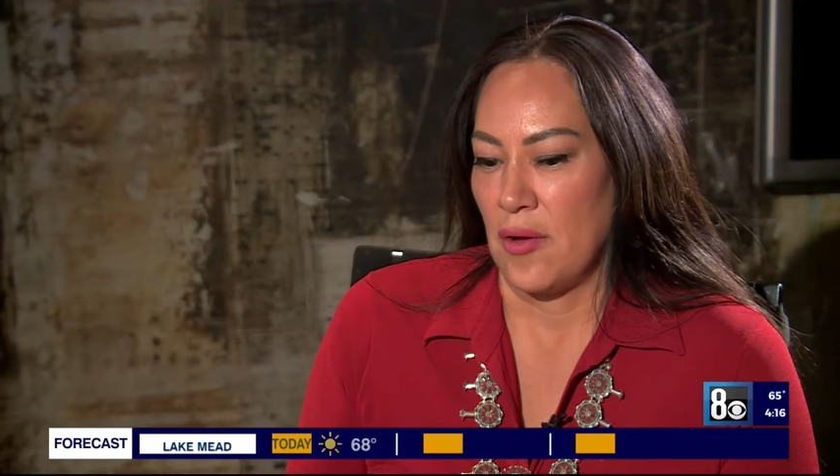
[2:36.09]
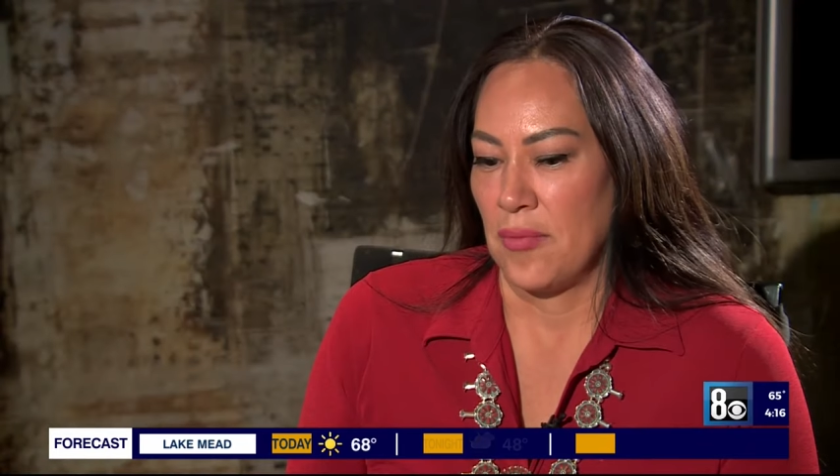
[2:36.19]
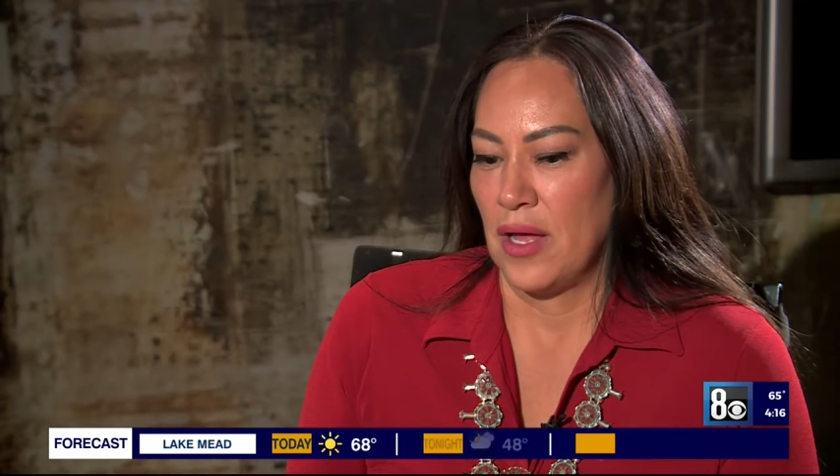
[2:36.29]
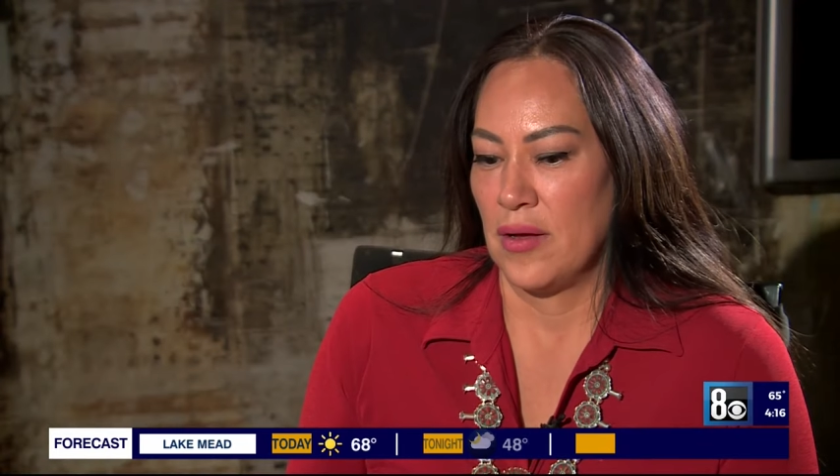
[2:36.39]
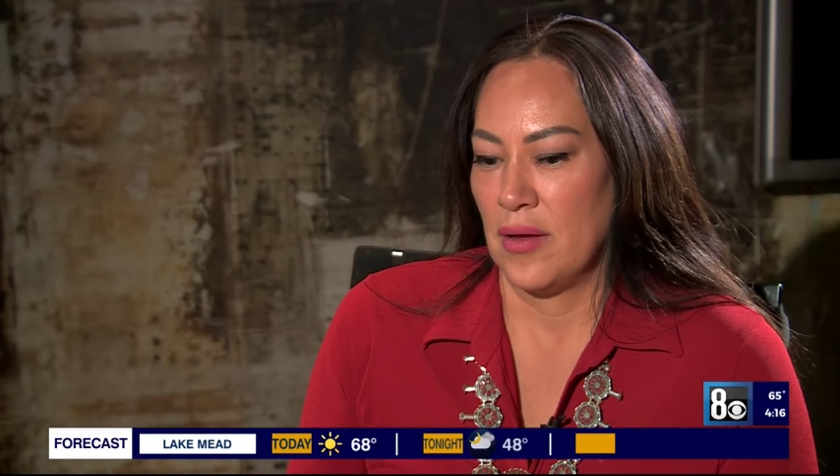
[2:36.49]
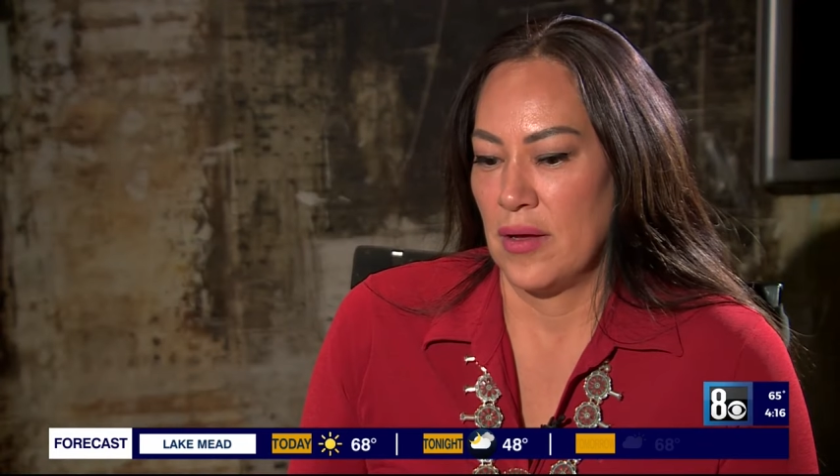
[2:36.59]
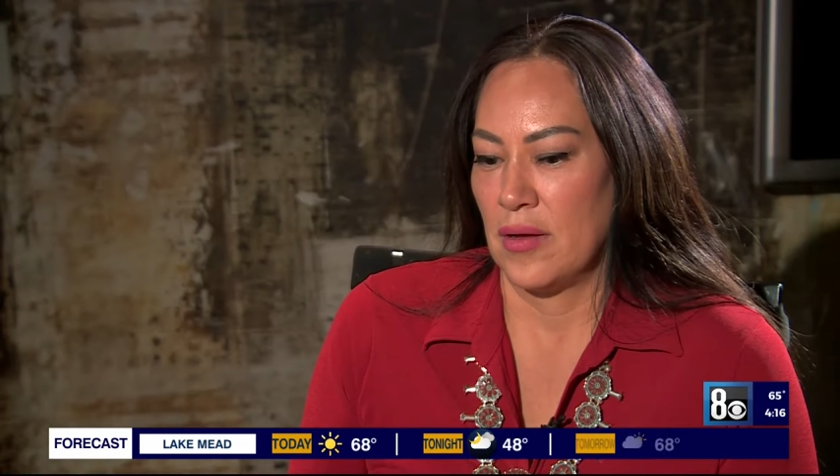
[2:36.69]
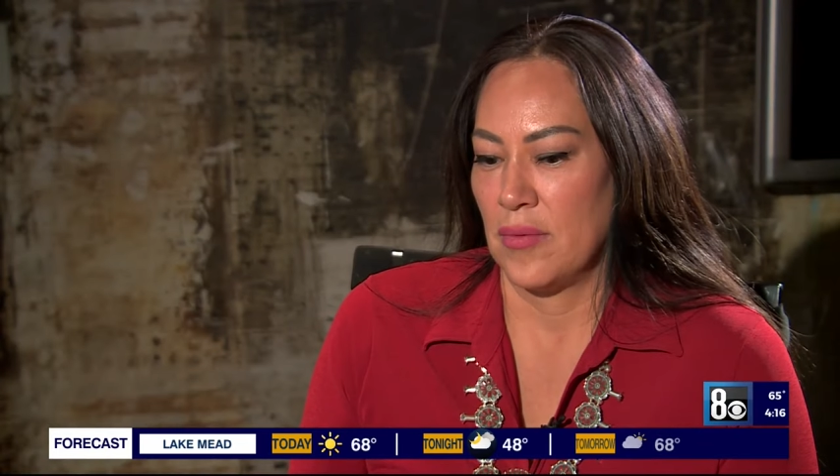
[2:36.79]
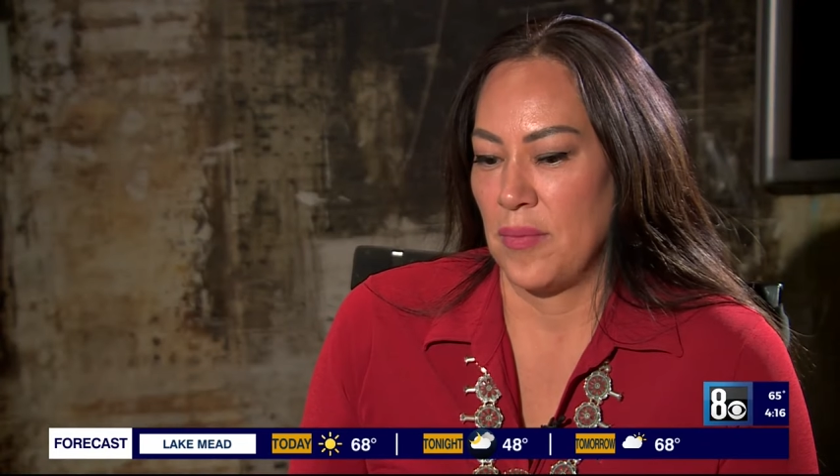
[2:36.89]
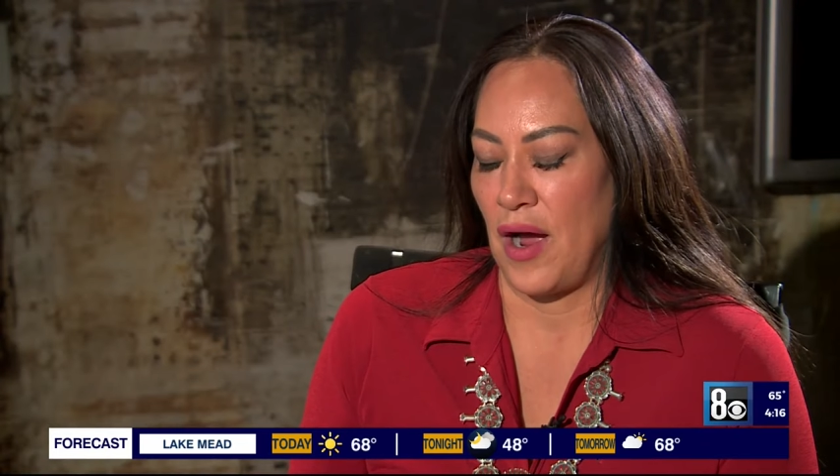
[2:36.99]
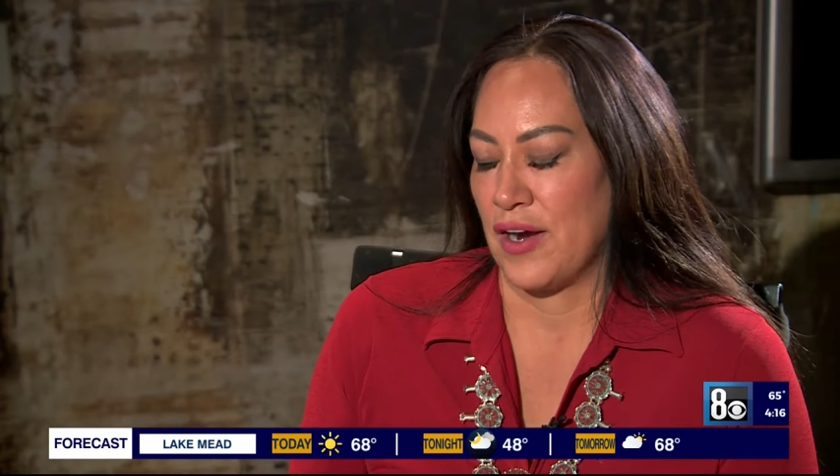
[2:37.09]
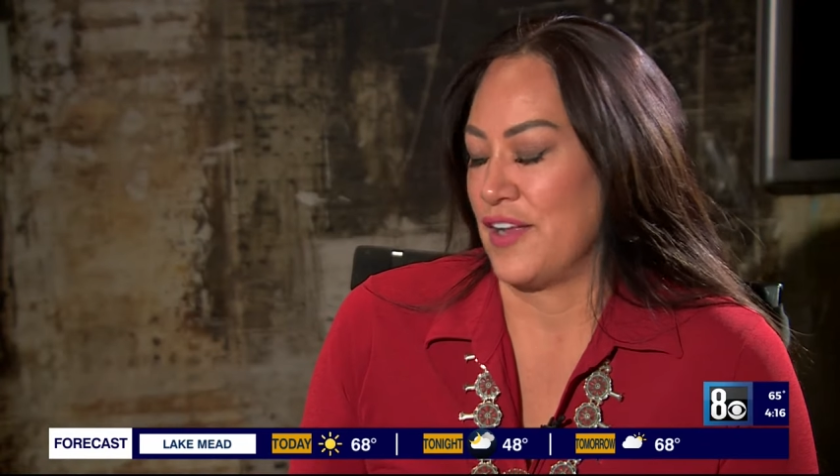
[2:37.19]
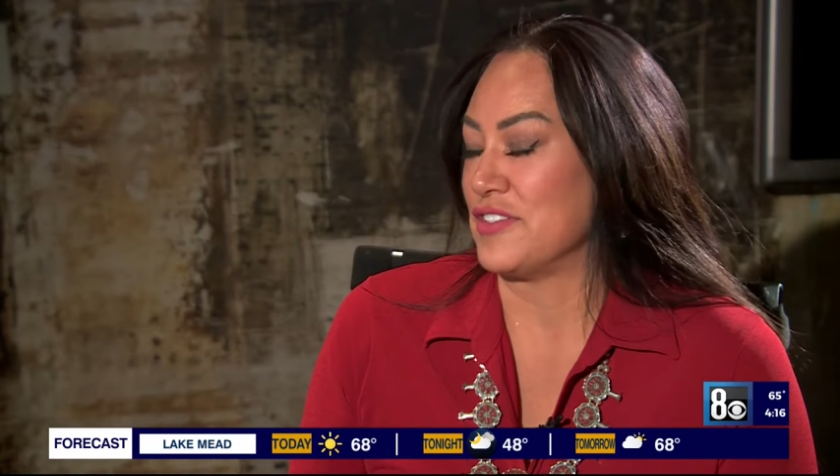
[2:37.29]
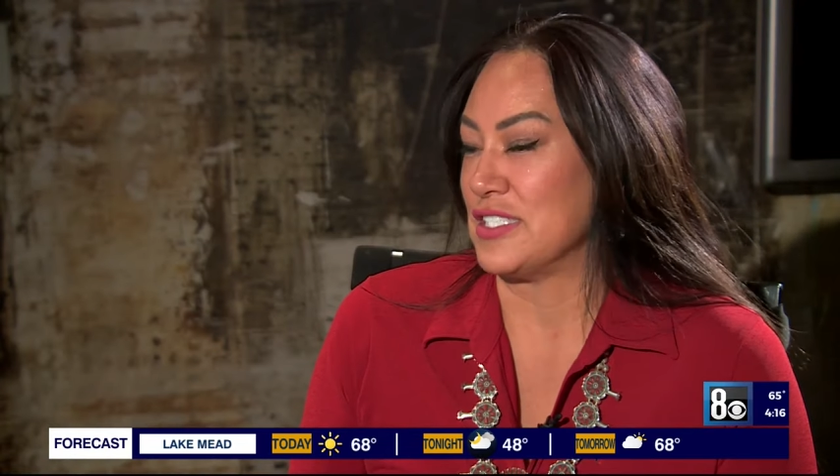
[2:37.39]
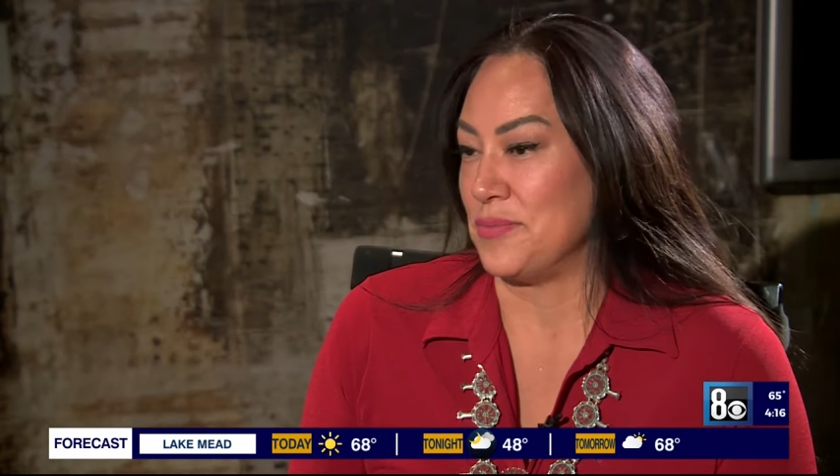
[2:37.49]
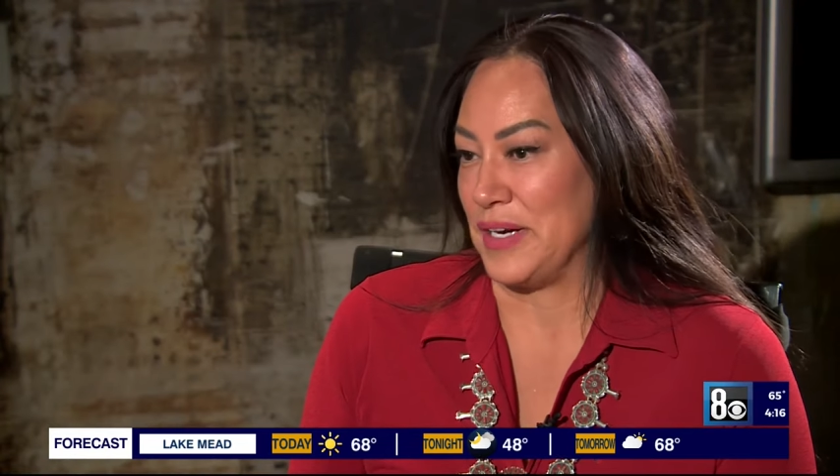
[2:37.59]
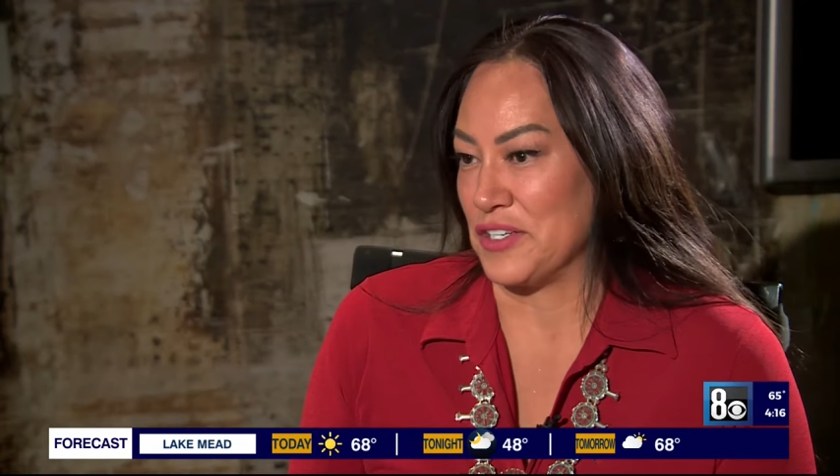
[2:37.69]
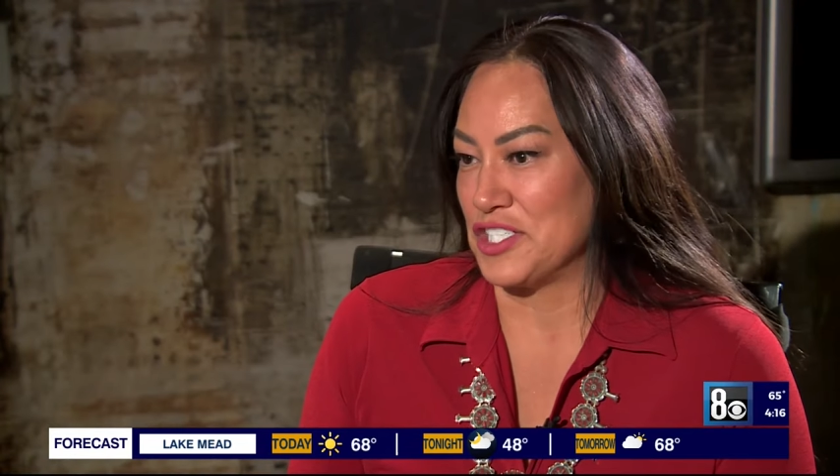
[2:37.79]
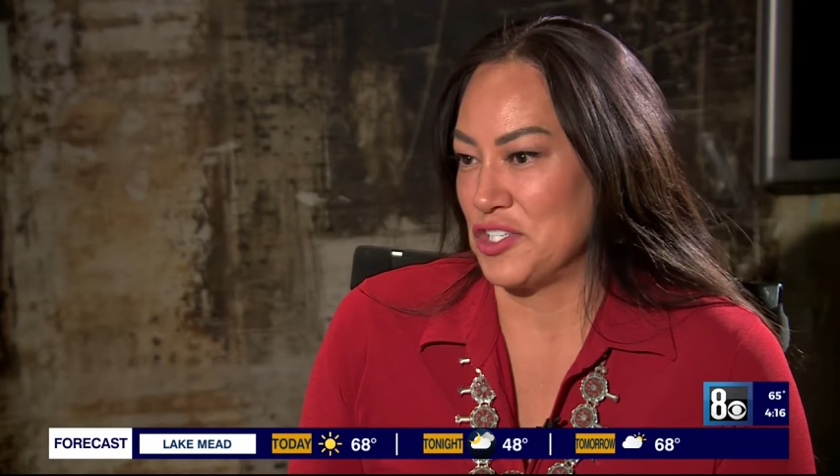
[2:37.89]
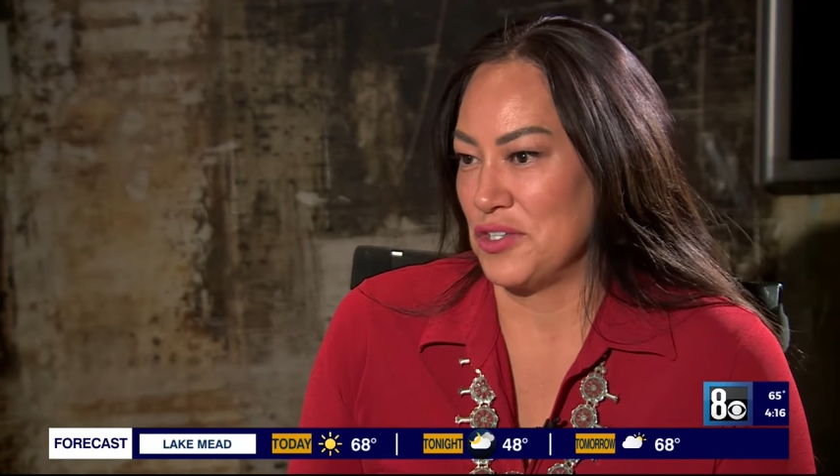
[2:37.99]
part of
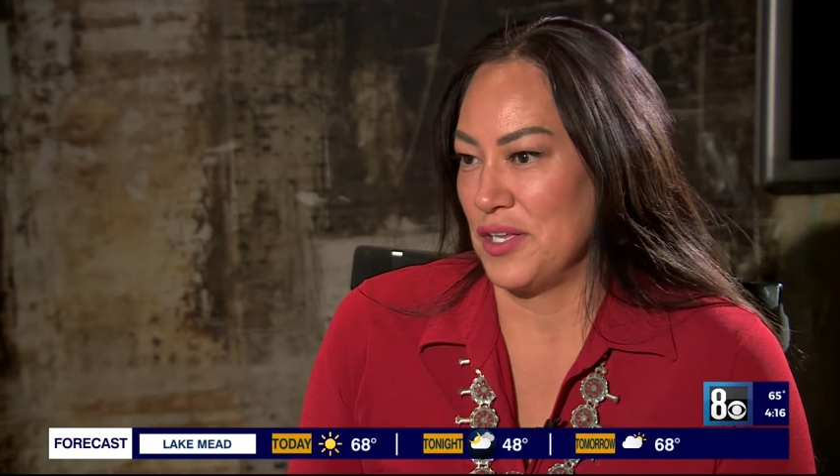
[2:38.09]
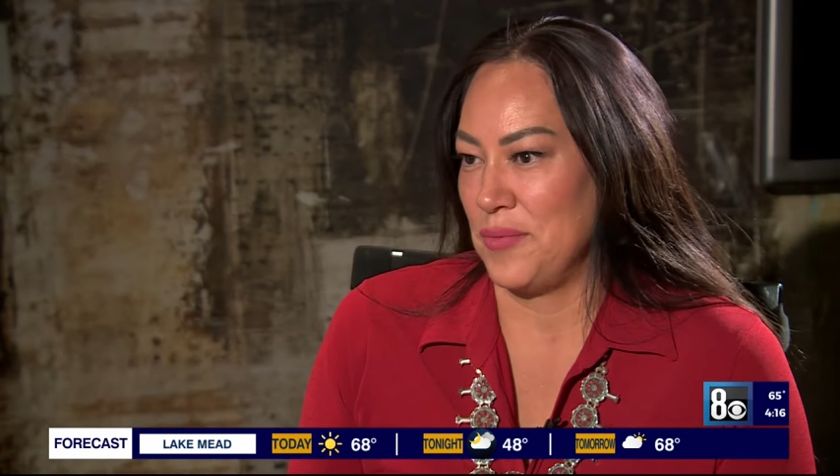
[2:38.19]
spiritual